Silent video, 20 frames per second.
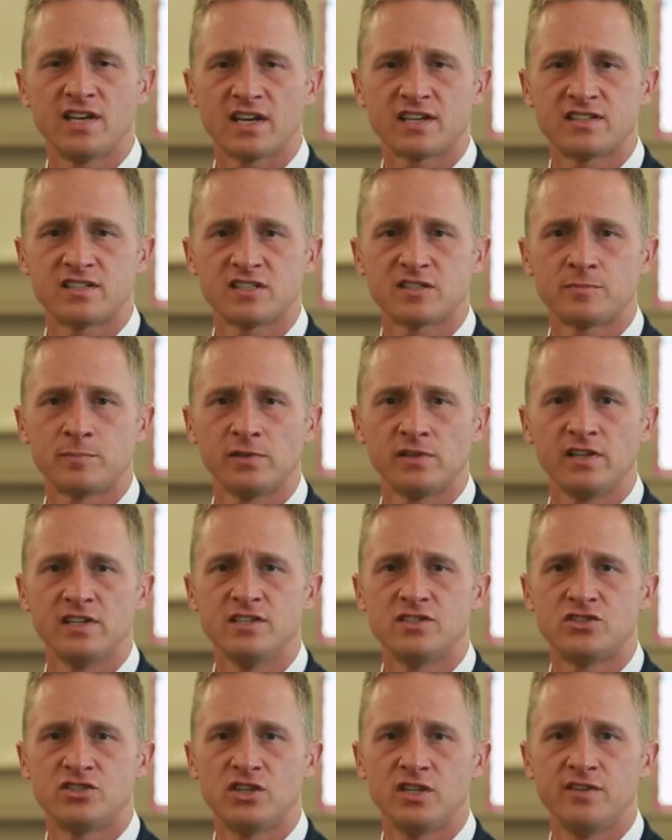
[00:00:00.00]
Texas
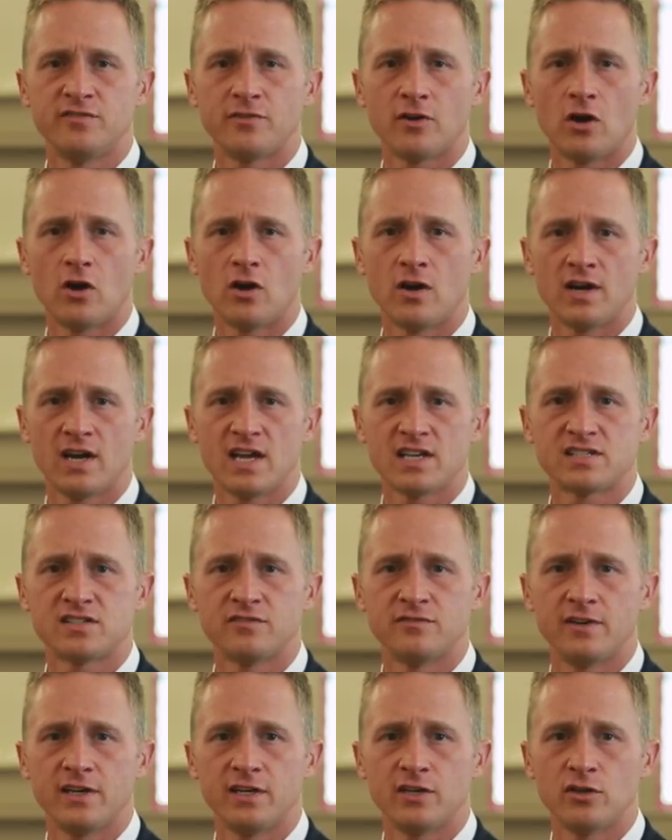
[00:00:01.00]
Police Chief Art
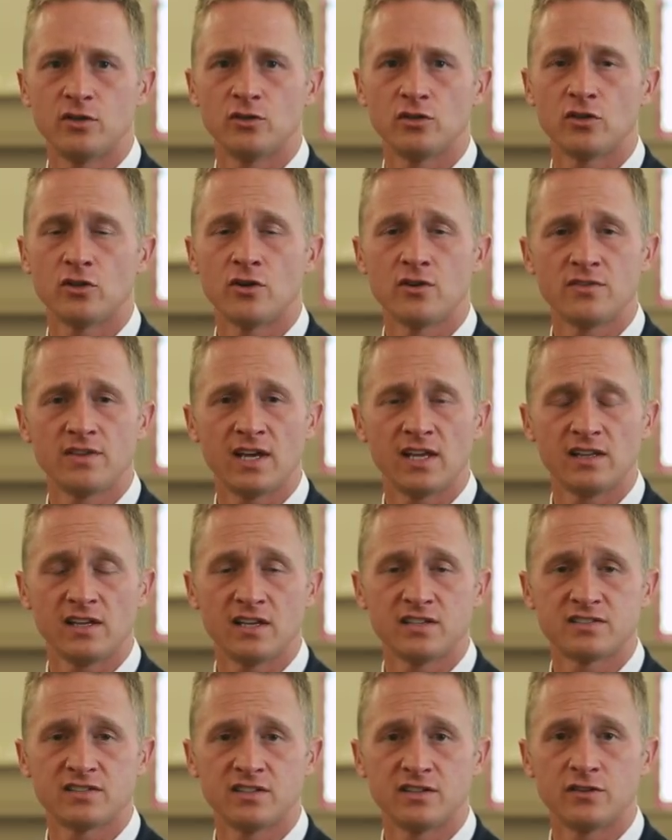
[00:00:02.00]
Acevedo learned that
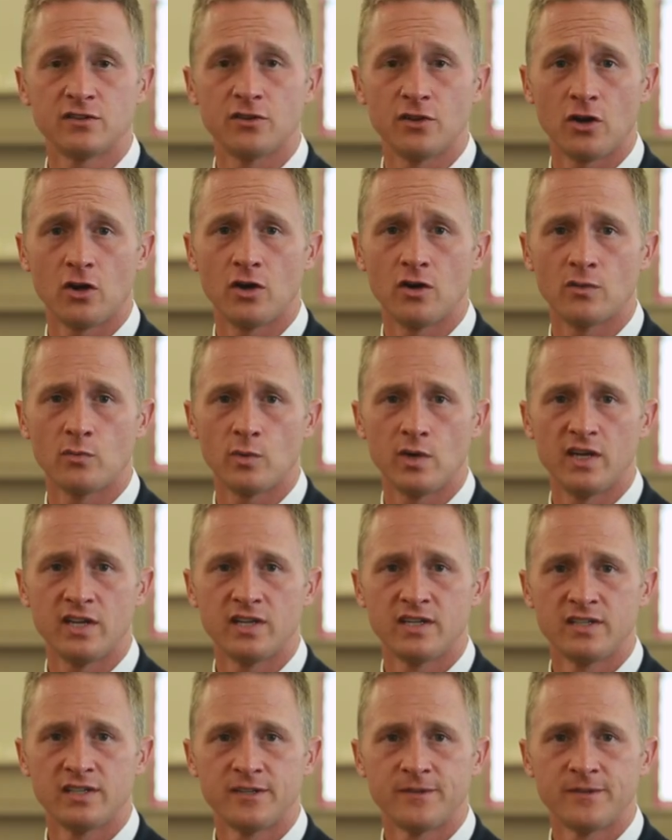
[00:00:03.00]
lesson the hard way.